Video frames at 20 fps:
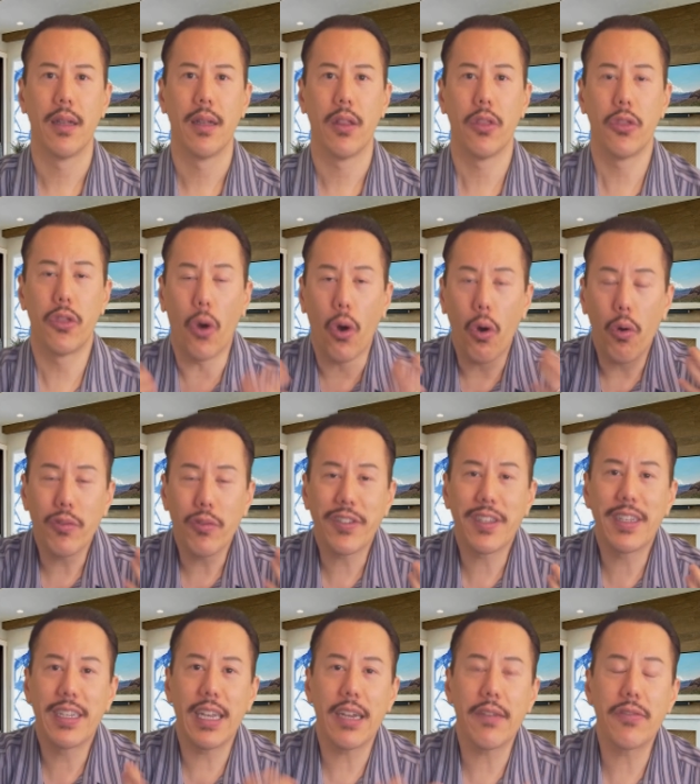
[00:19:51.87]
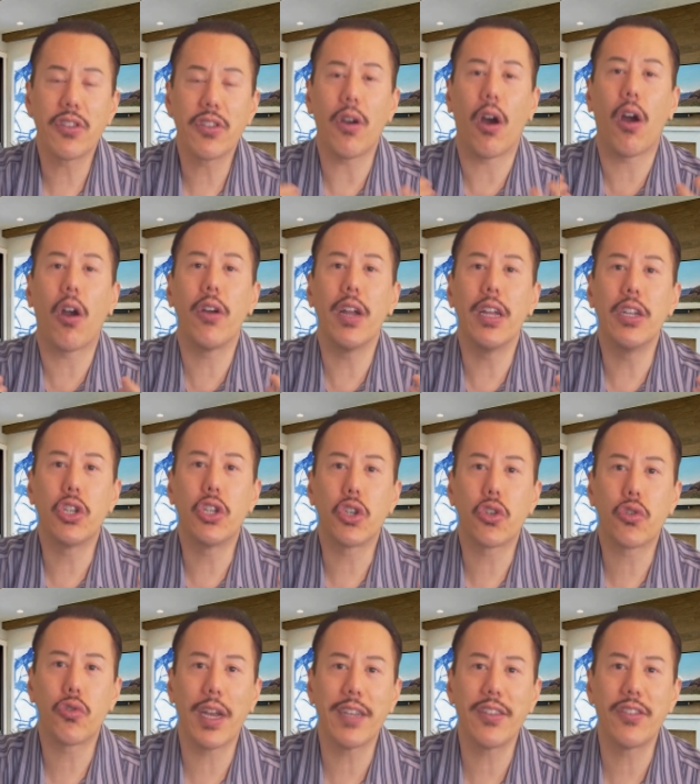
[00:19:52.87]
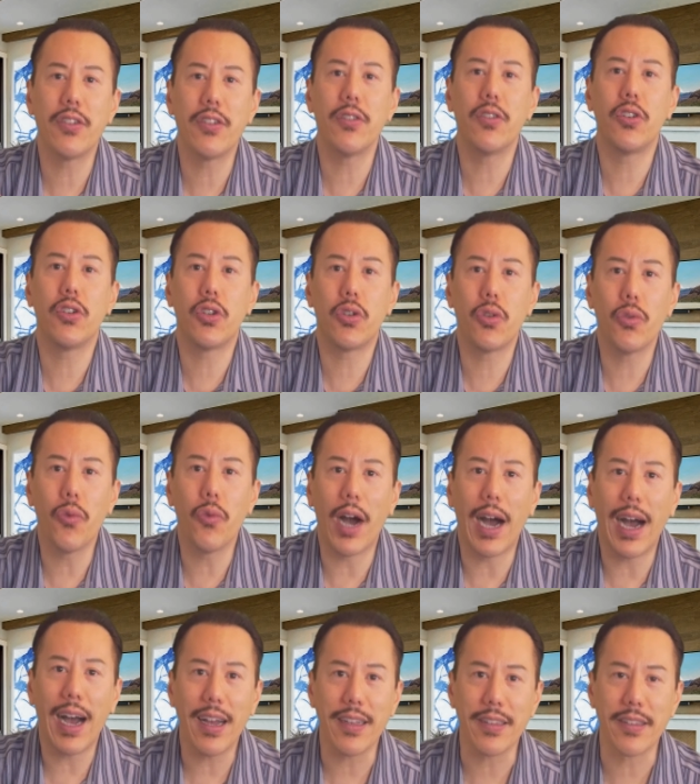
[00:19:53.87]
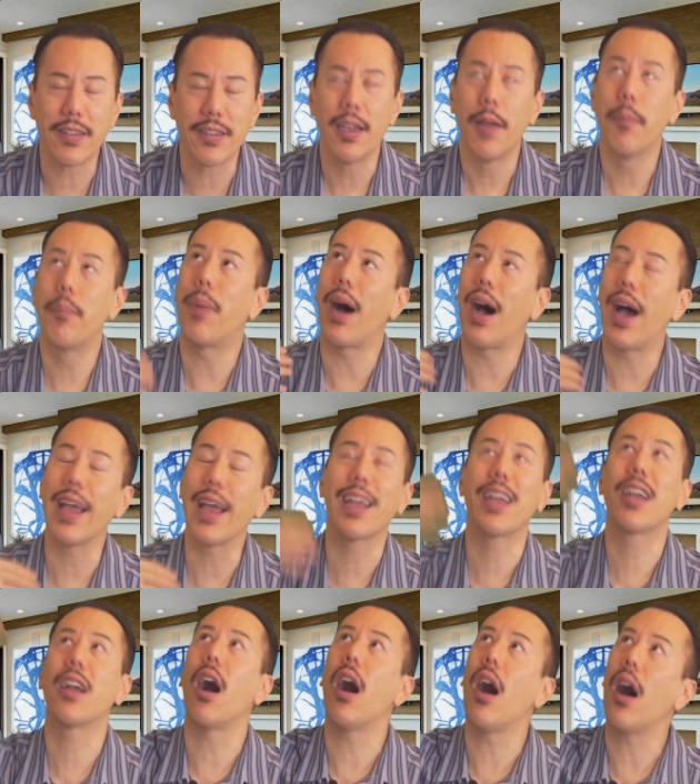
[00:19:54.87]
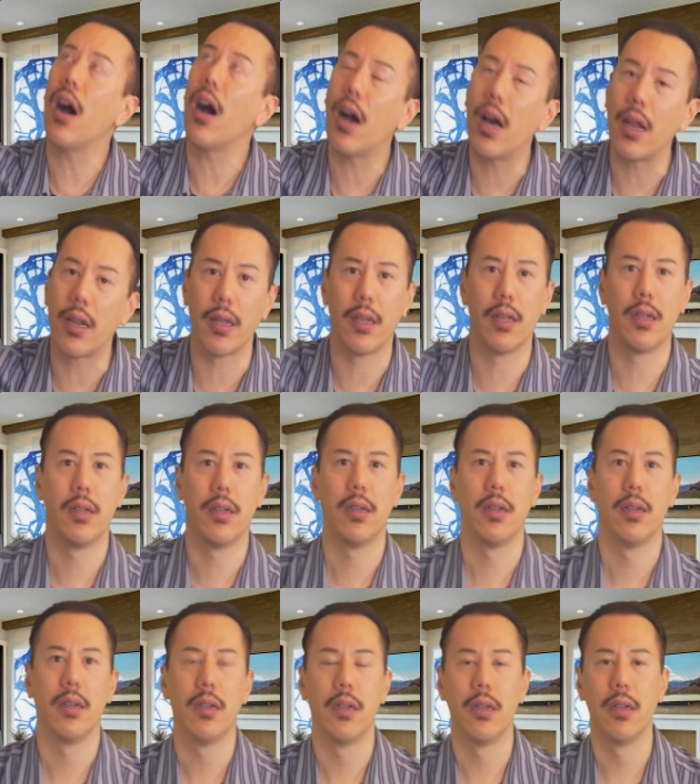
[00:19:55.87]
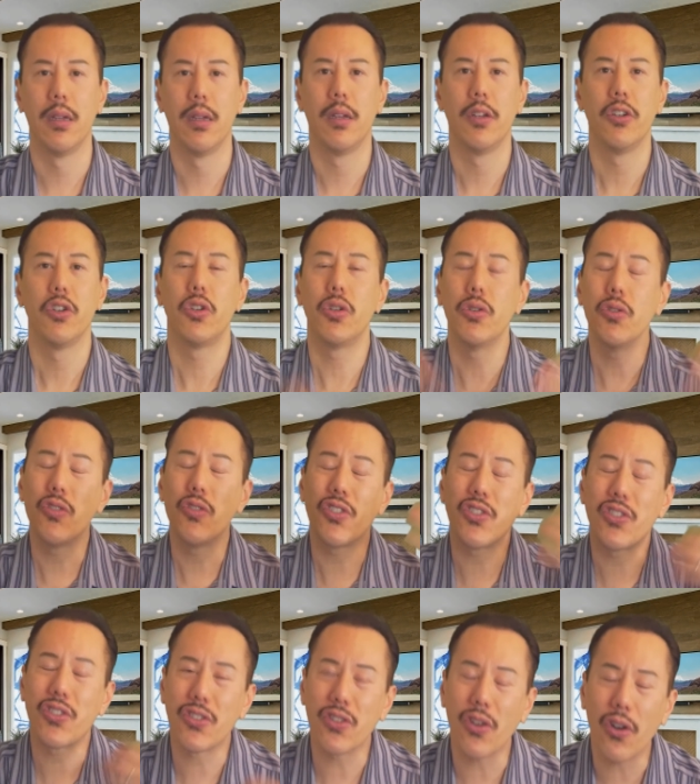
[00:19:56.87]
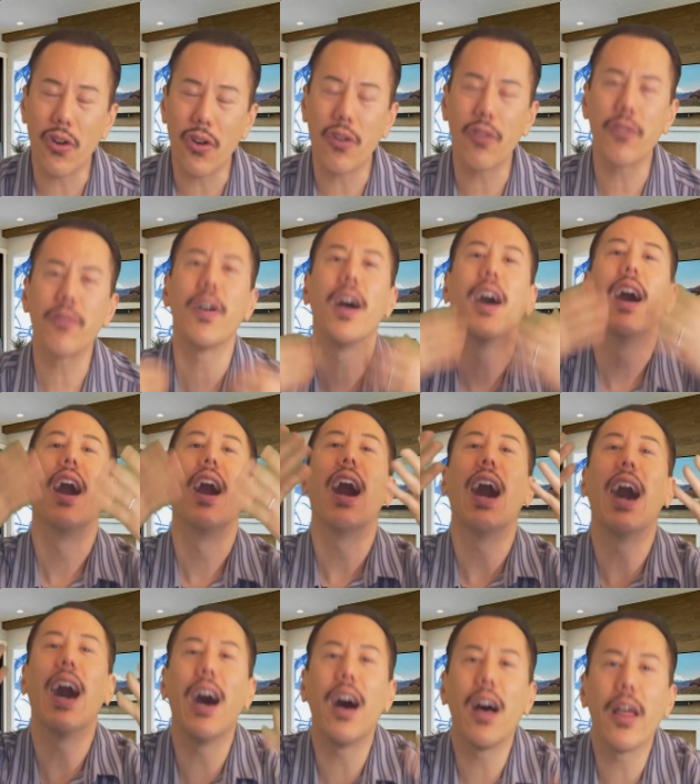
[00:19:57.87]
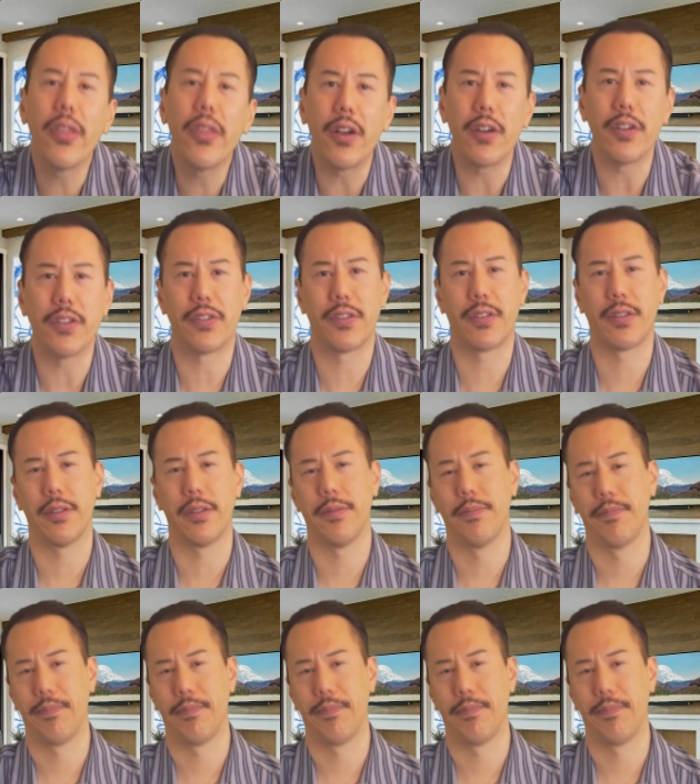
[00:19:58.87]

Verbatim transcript: those gifts are entrusted to us by God to serve others.